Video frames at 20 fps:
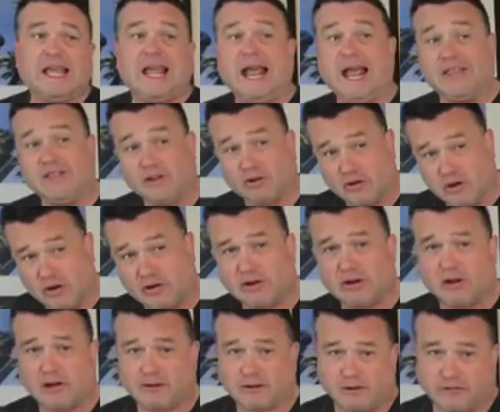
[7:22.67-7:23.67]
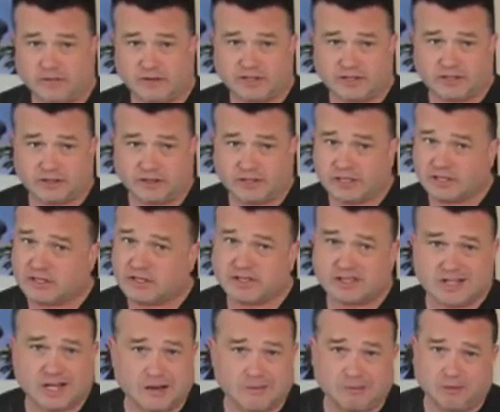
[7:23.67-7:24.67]
and there aren't laundry facilities, at
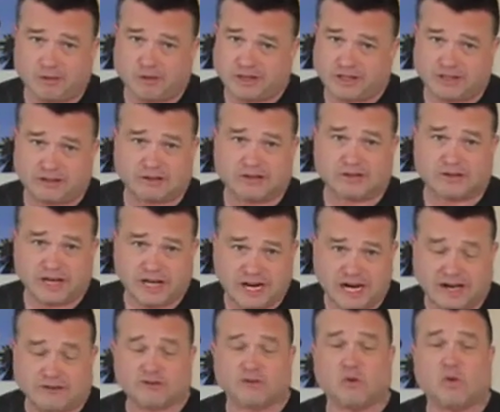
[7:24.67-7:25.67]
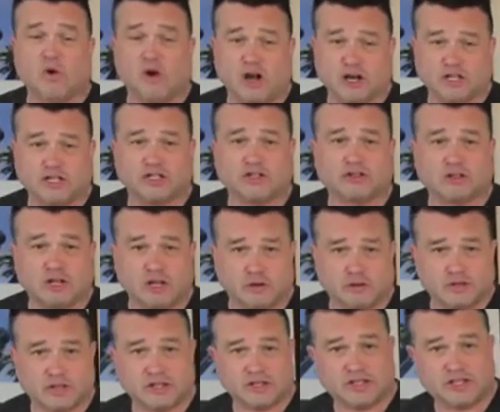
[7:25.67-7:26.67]
some point you're going to have to wash your
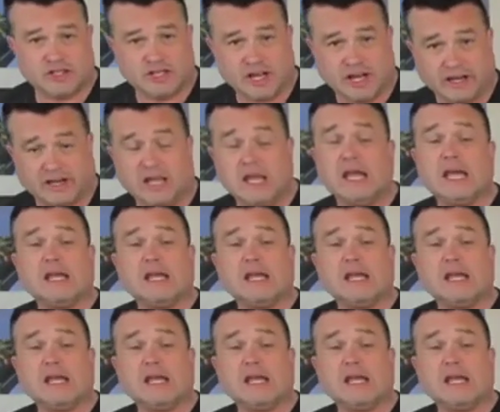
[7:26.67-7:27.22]
clothes in the sink.